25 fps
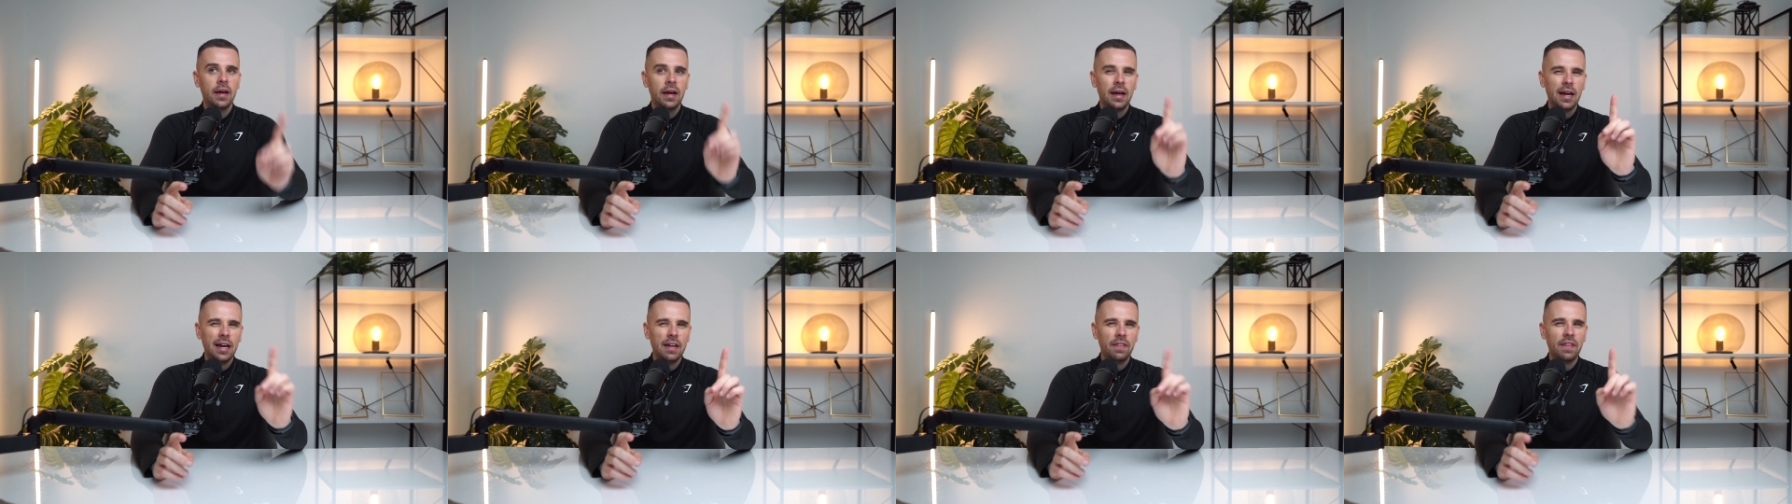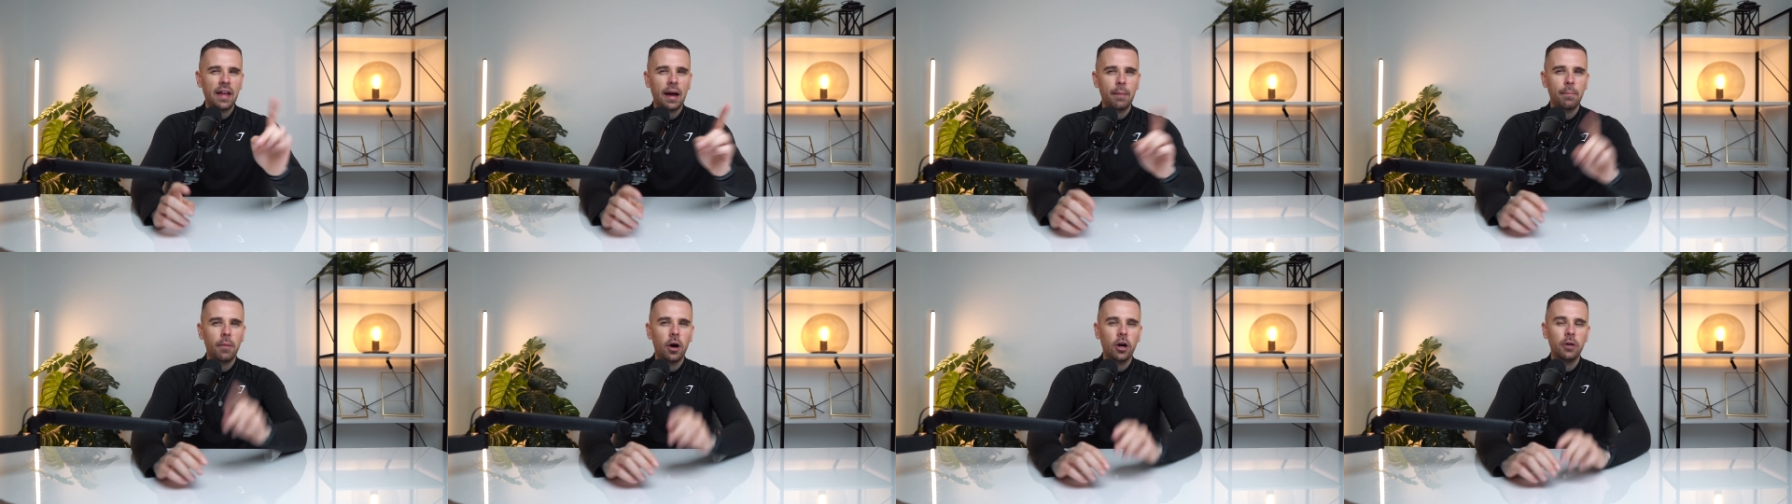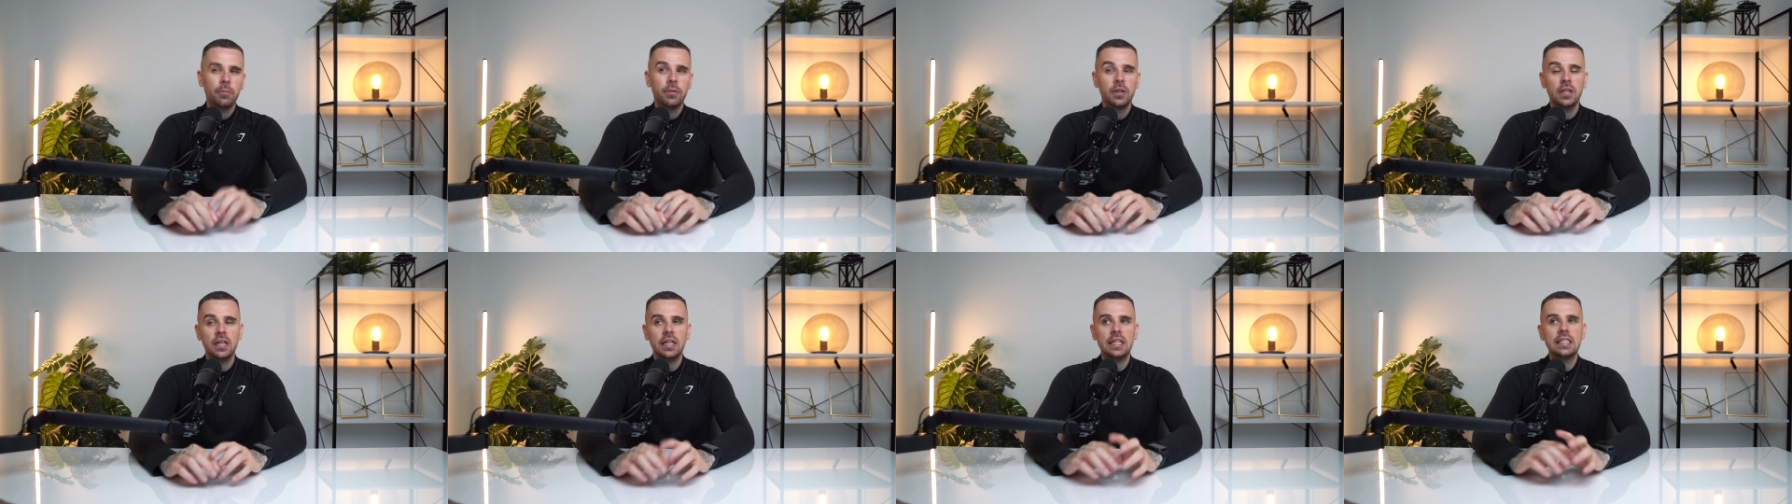In that
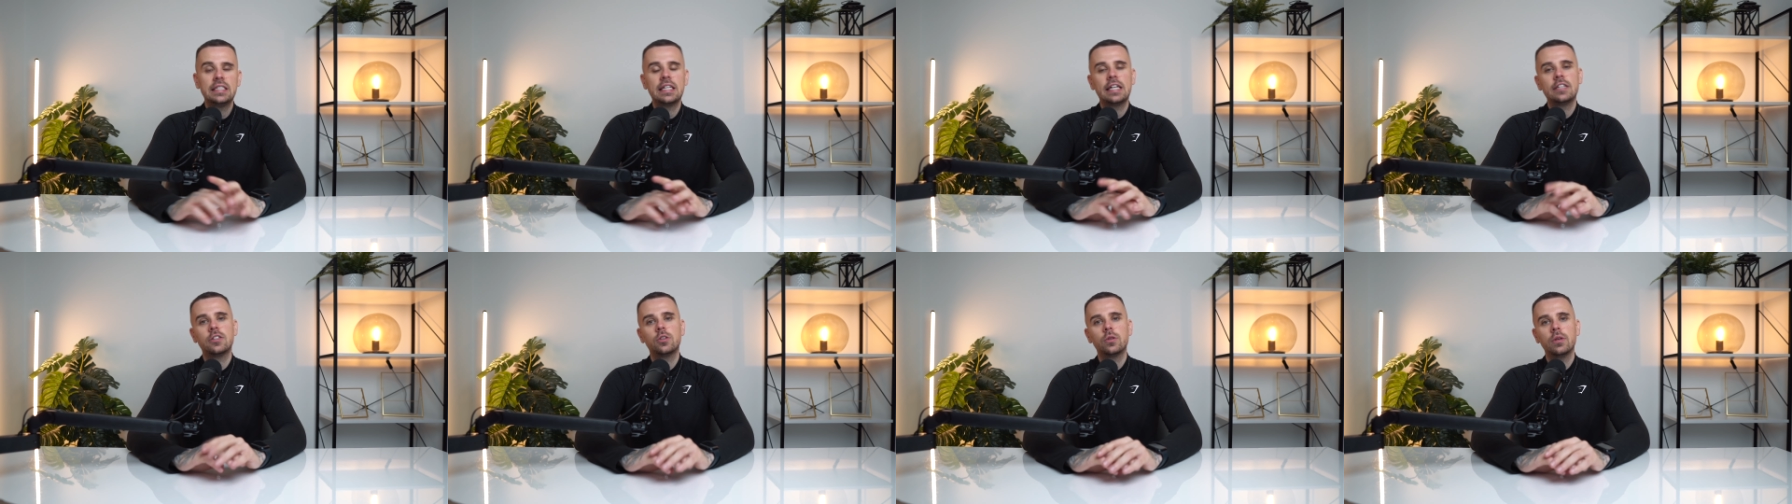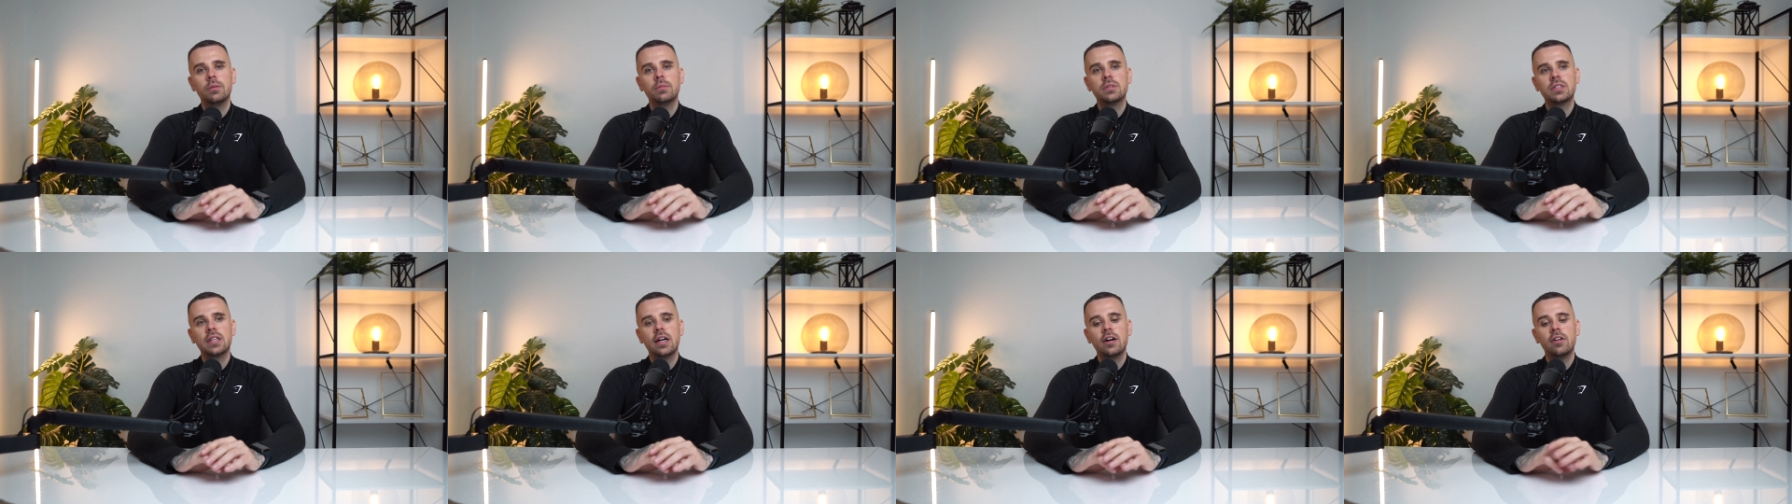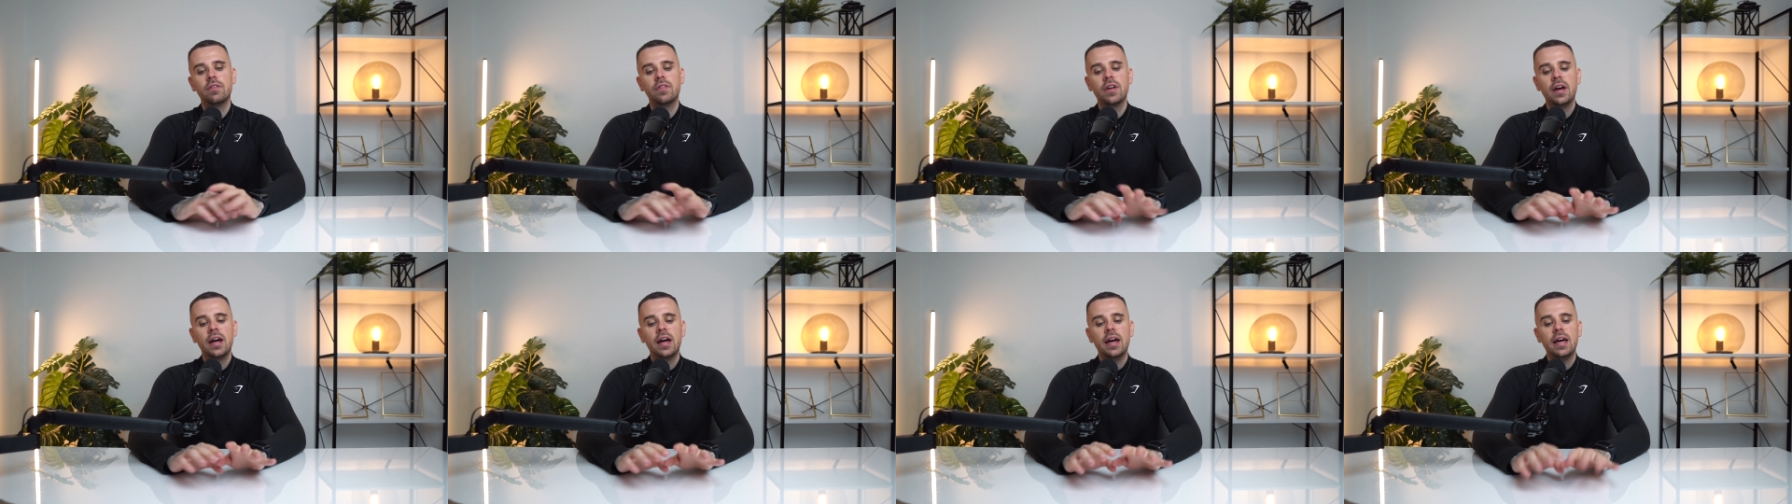moment, he said to
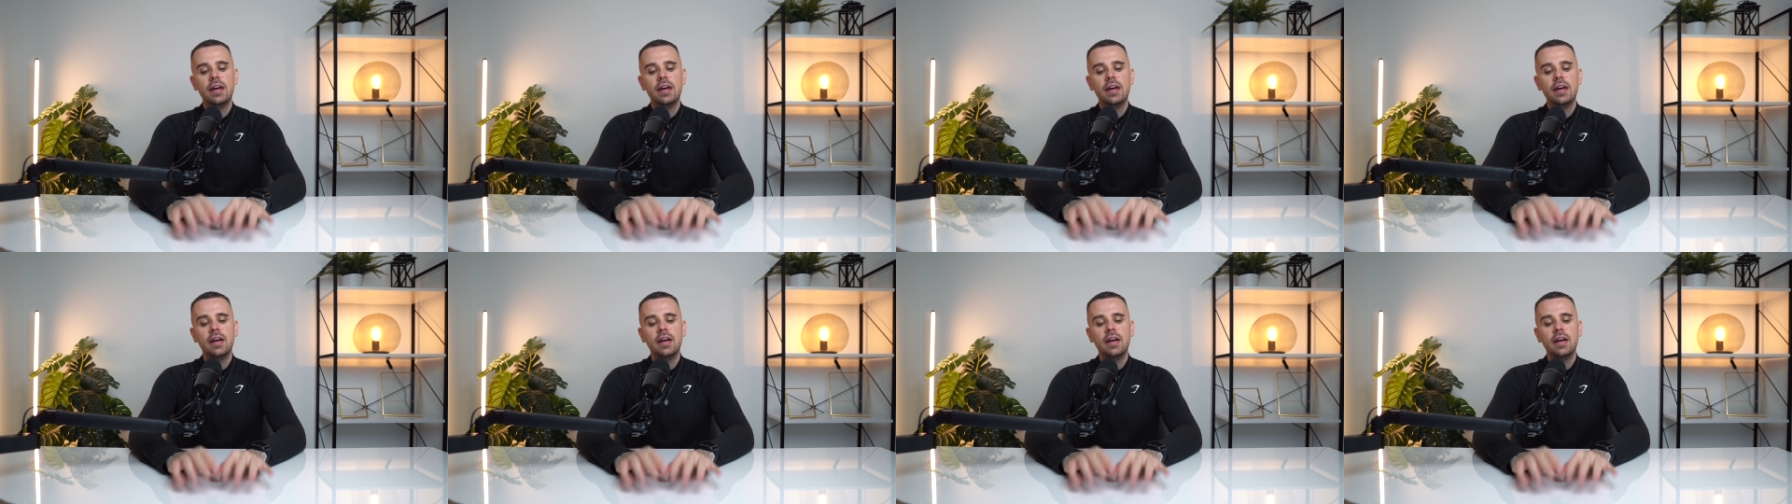himself,